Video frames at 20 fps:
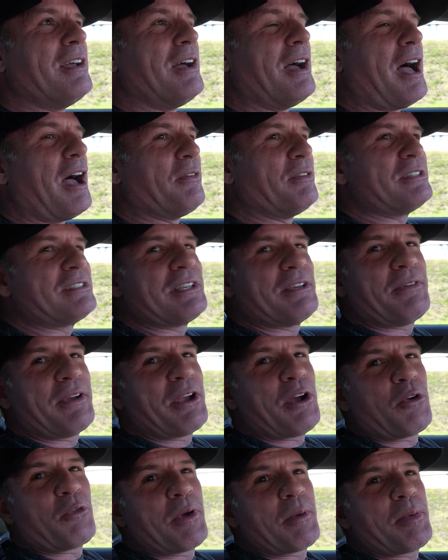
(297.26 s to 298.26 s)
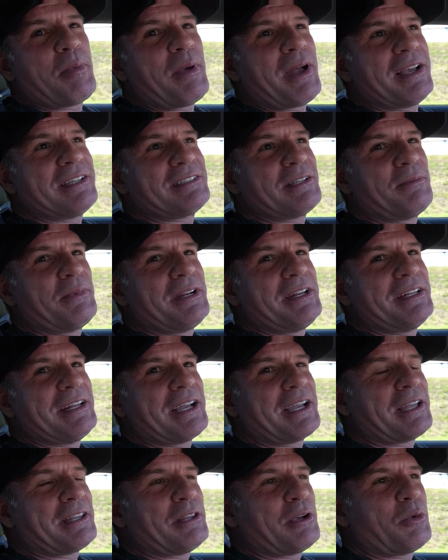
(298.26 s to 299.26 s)
obviously if I go ripping by somebody and they
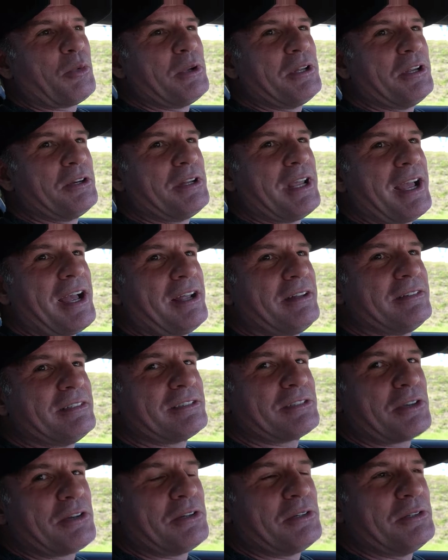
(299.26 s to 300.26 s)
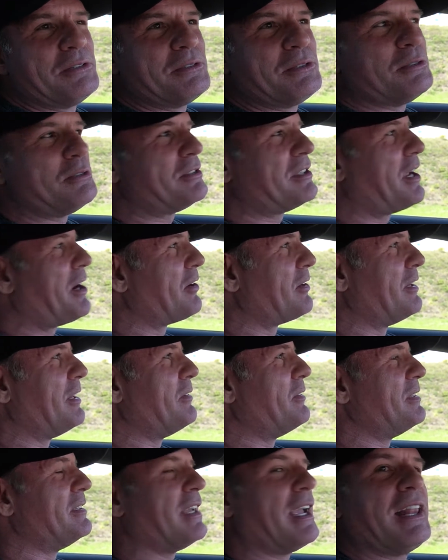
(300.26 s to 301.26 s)
got their window down, it's going to scare the
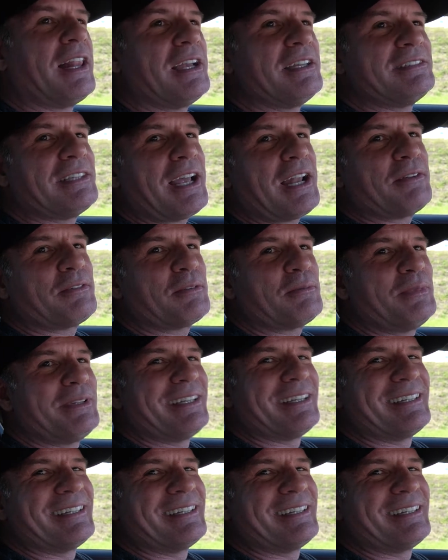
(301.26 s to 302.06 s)
living daylights out of them.